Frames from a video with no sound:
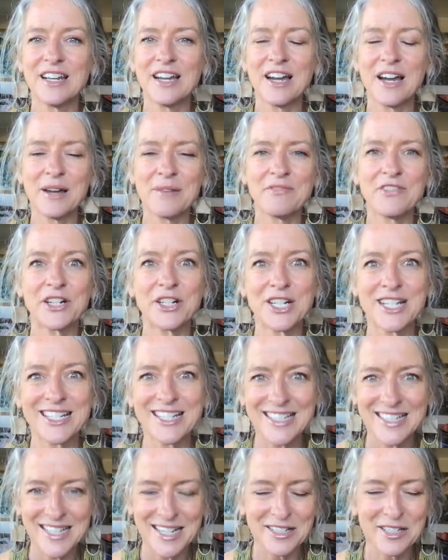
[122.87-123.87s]
um, very
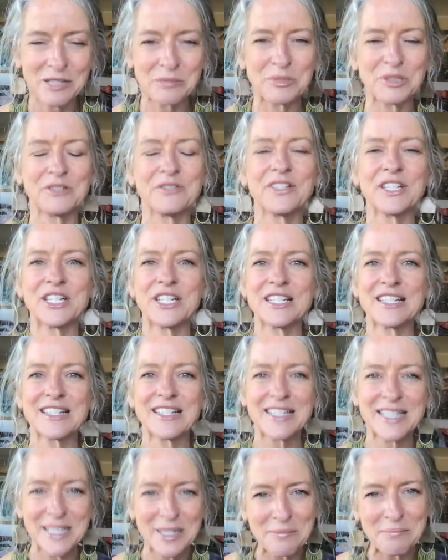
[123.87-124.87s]
accessible, very
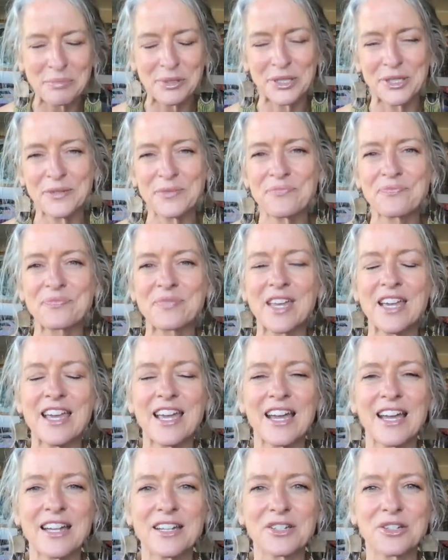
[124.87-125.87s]
simple,
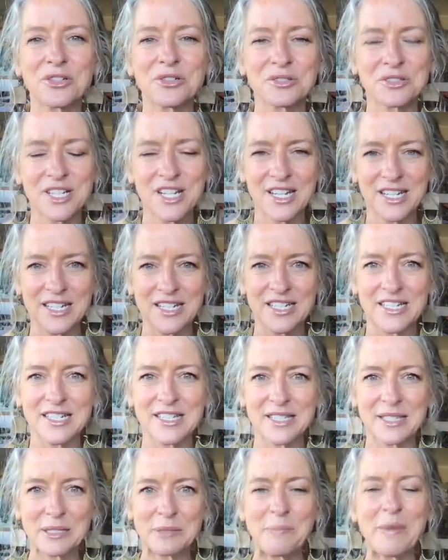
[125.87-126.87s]
and creating
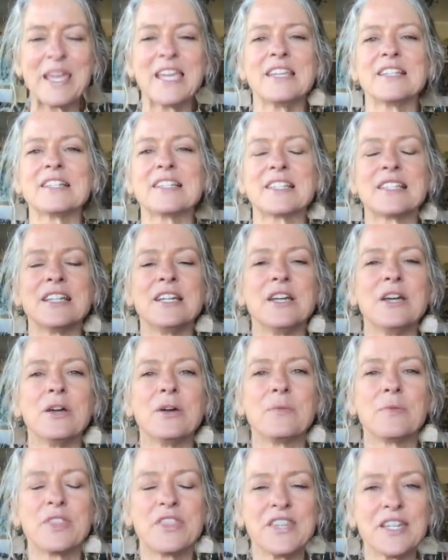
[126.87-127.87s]
space
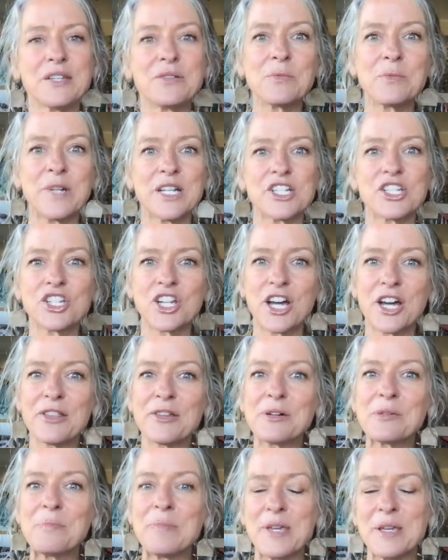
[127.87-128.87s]
within which
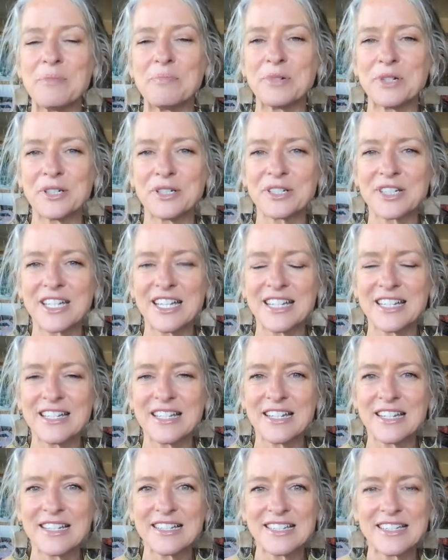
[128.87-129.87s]
other people
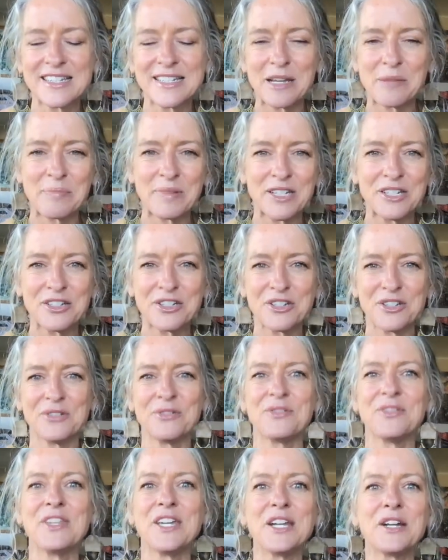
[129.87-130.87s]
can step
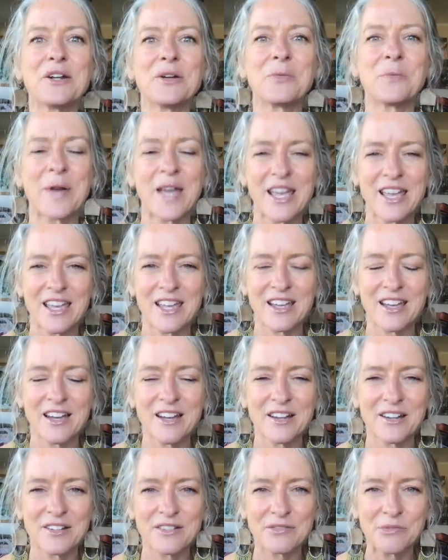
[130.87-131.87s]
into their way
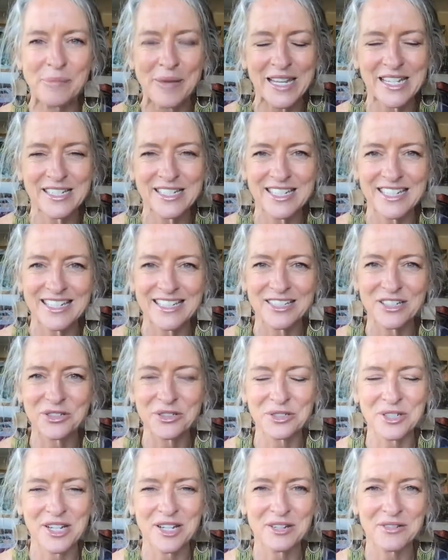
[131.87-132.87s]
of painting
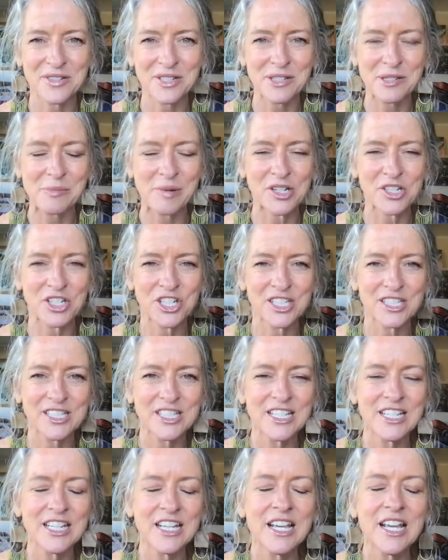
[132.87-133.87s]
creative expression.
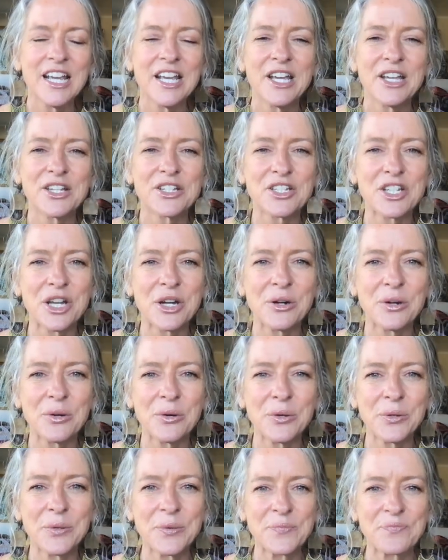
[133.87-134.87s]

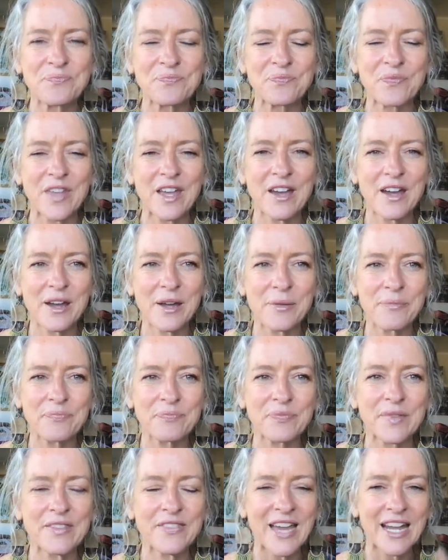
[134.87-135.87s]
So um,
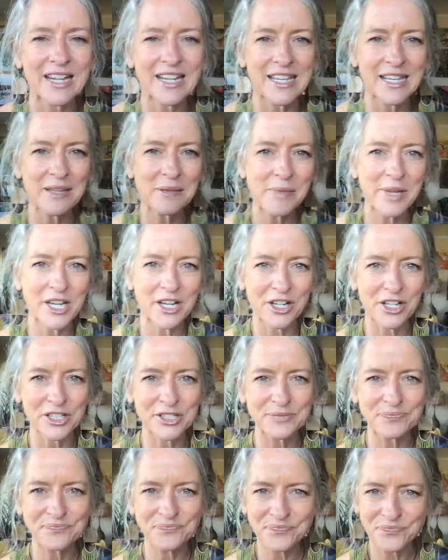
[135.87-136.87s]
that
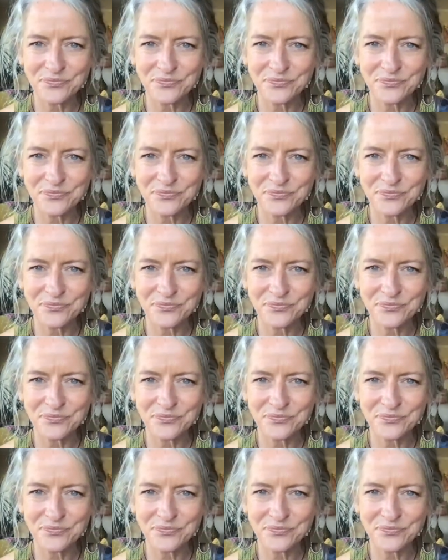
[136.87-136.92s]
email